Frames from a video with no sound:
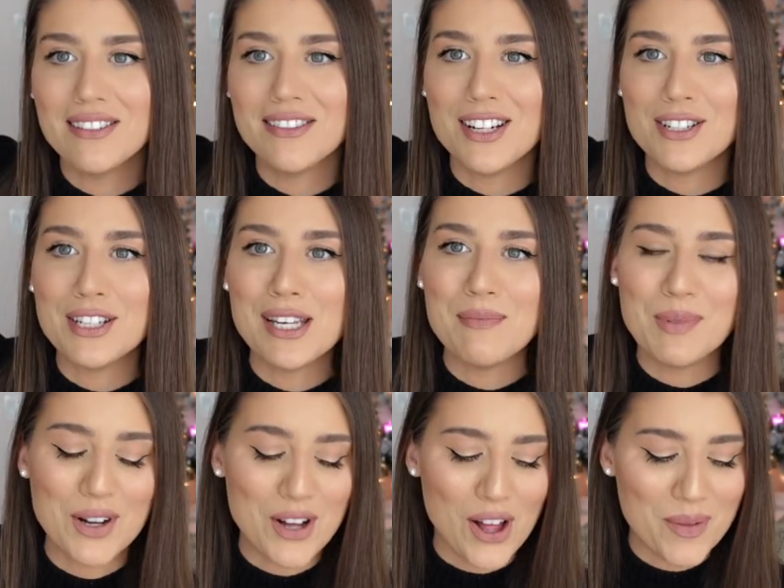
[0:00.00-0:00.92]
Luna to keep
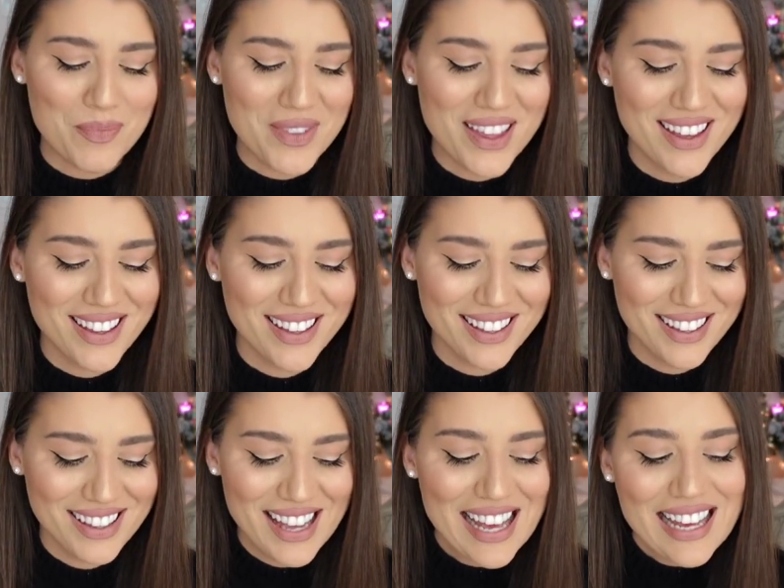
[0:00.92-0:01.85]
her calm.
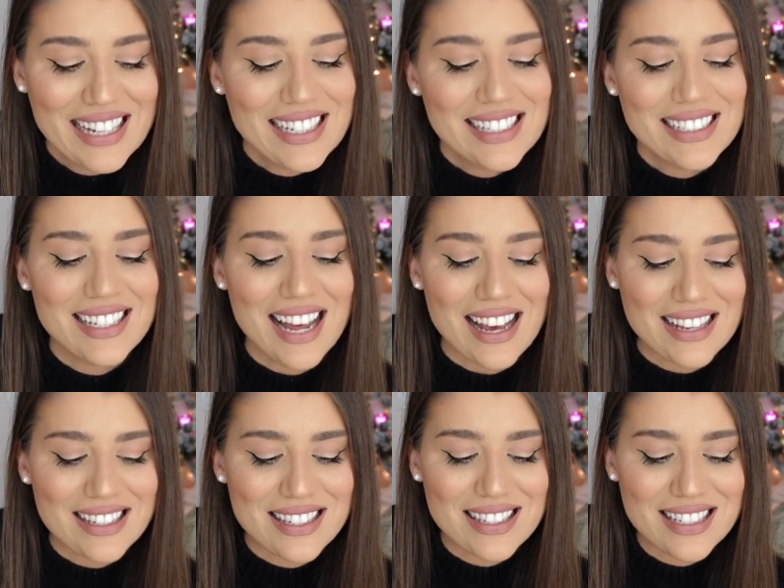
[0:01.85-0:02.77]

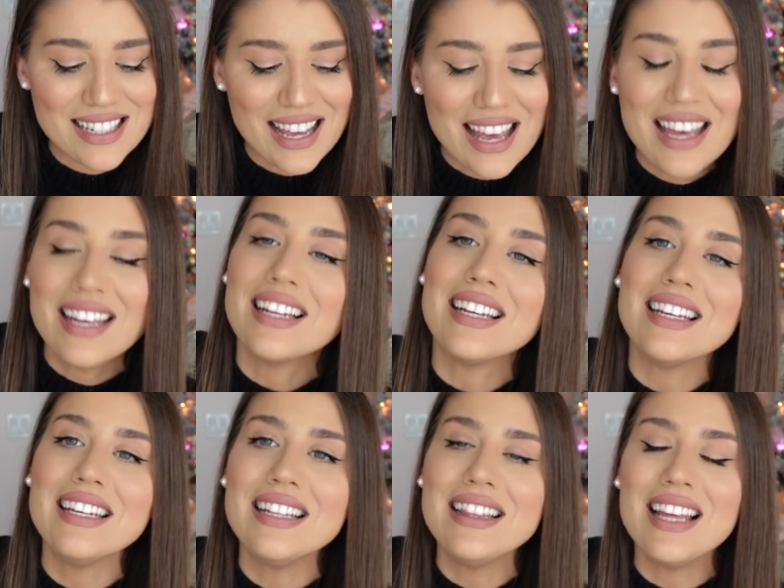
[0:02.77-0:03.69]
Next,
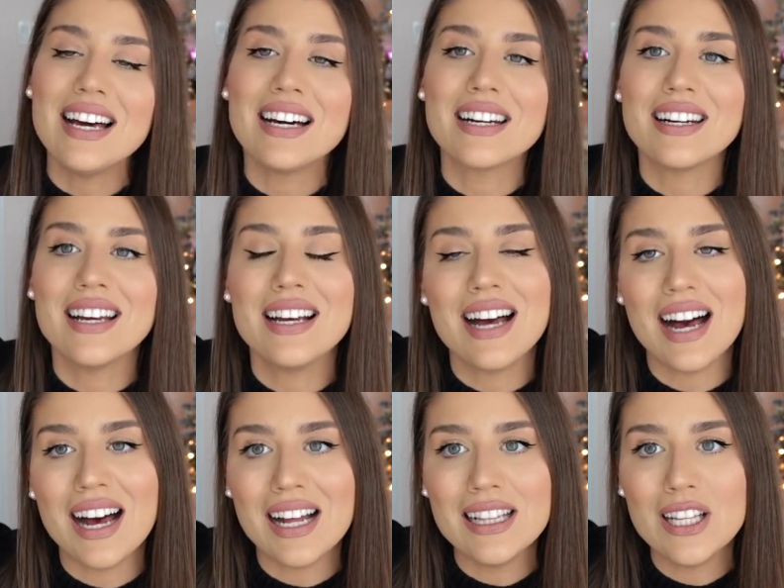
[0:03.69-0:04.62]
il
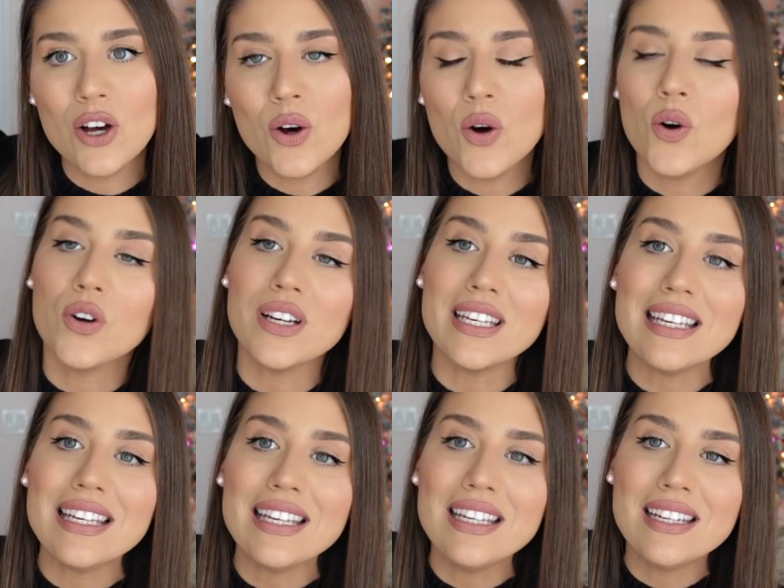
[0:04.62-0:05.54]
regalo or
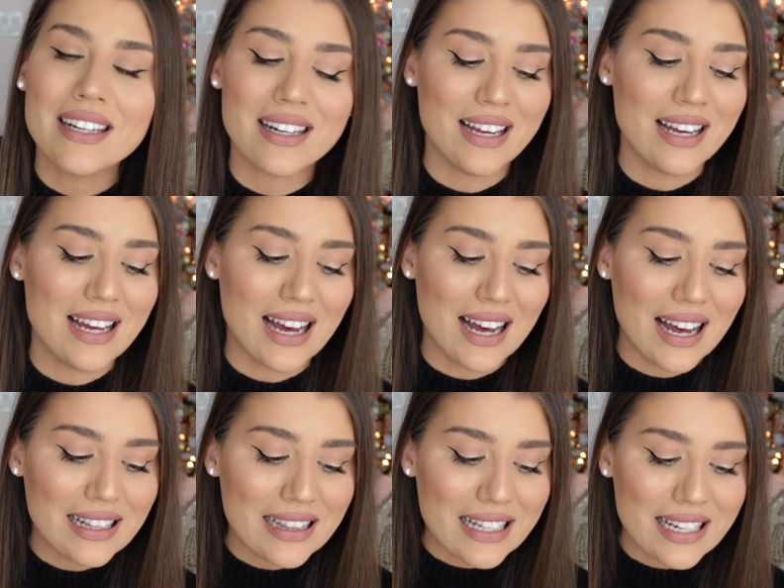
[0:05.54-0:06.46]
i
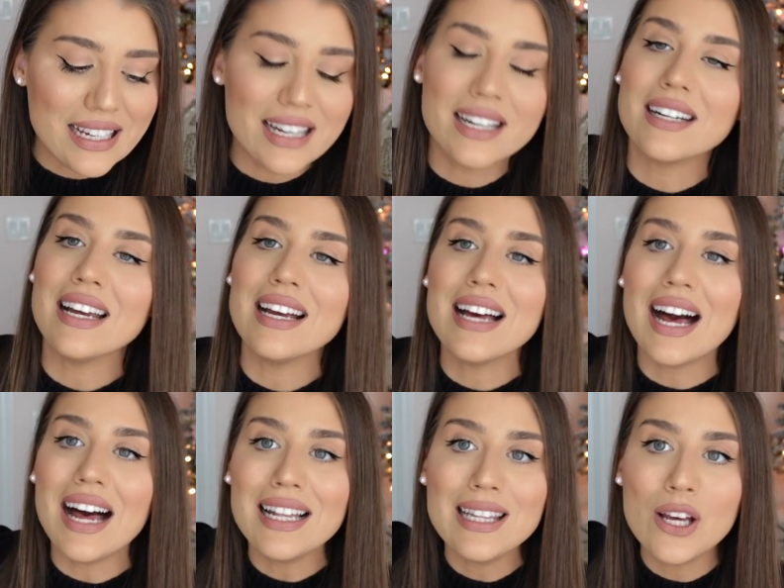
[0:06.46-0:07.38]
regali.
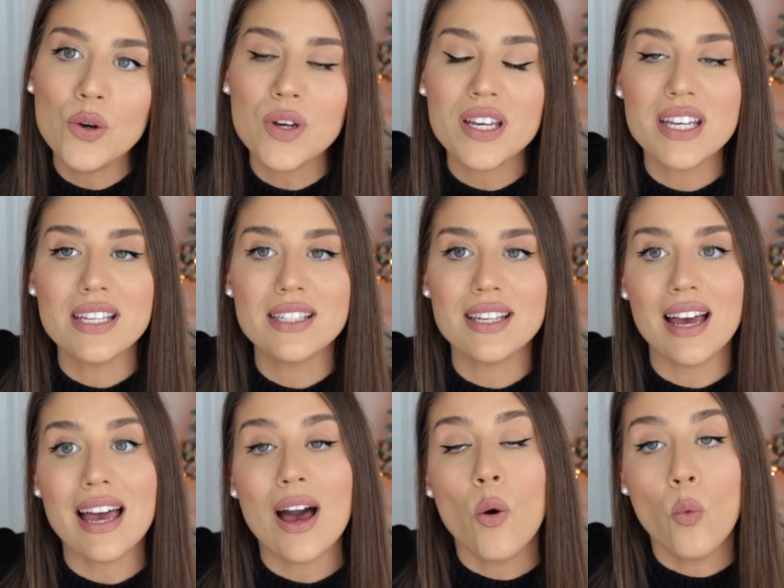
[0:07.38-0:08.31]
Regalo is
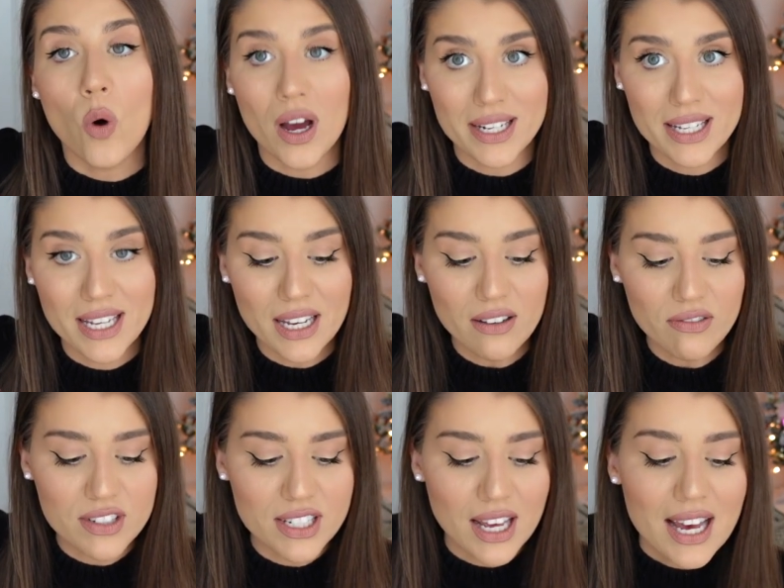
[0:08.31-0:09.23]
one
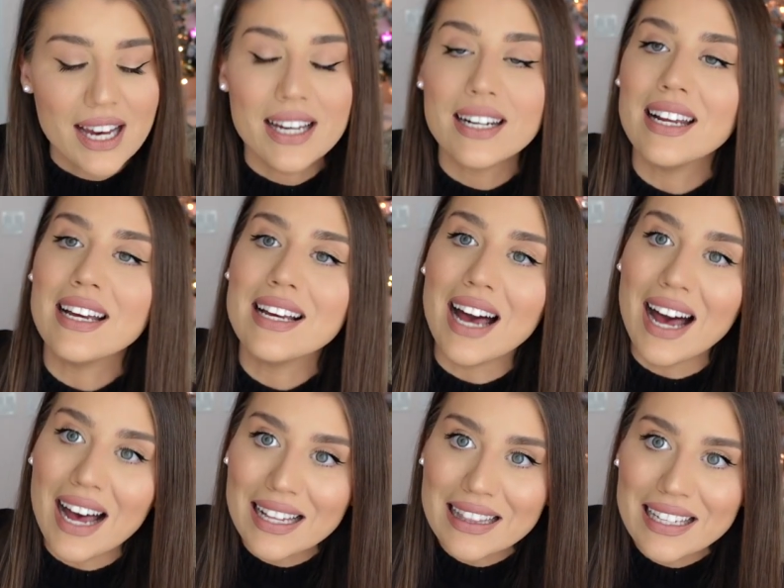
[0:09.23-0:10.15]
gift.
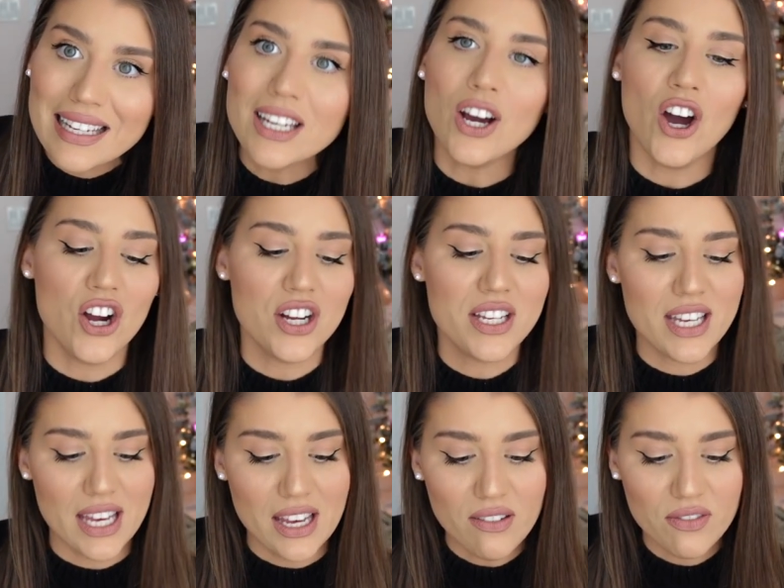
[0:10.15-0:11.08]
Regali are
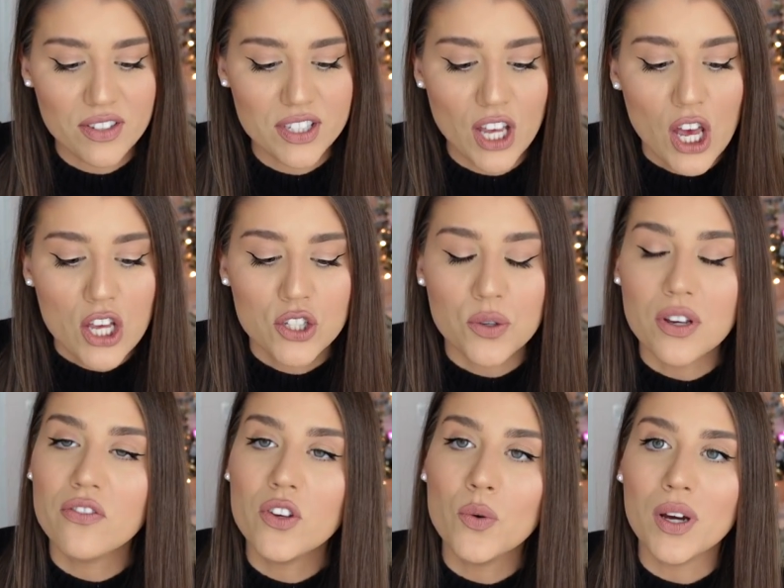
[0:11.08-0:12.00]
gifts. So
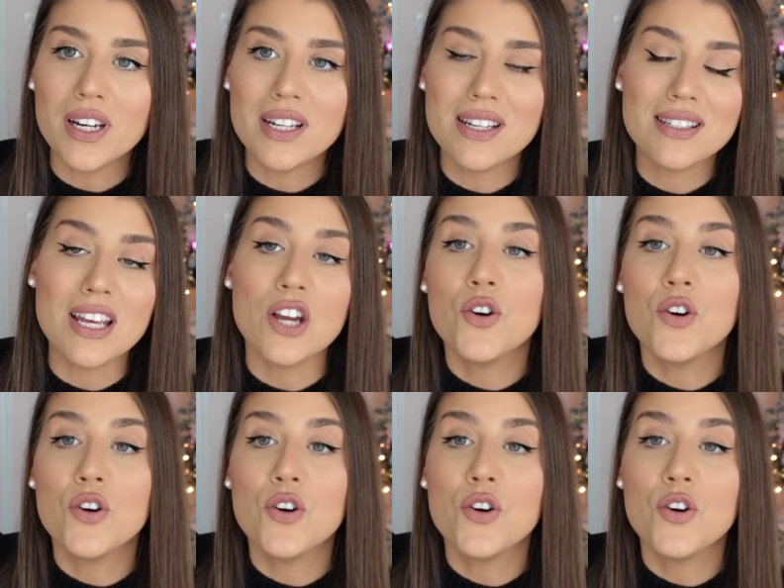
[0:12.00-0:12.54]
if you wanted to say